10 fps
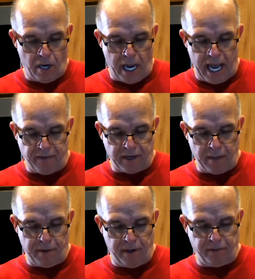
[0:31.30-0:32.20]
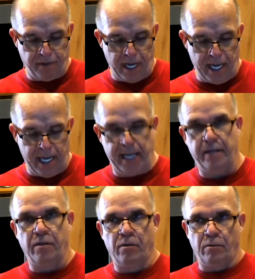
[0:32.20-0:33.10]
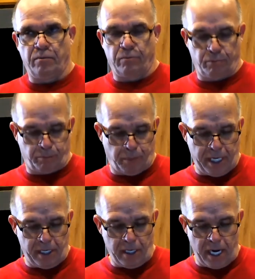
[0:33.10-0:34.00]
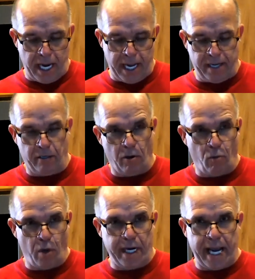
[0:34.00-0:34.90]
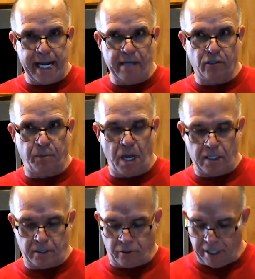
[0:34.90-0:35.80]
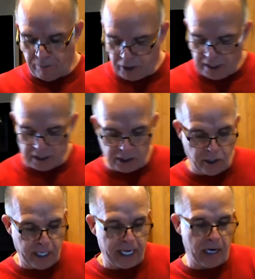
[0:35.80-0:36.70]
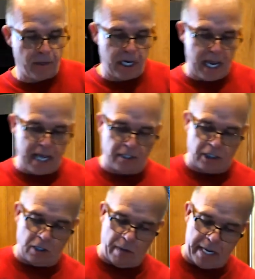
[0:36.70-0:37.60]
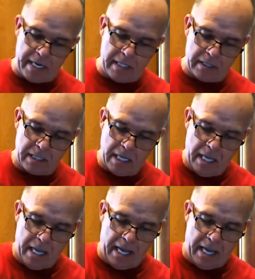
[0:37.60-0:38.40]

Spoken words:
½ cup of butter, and 1 8-ounce box of cream cheese. To that I'm going to add 2 eggs,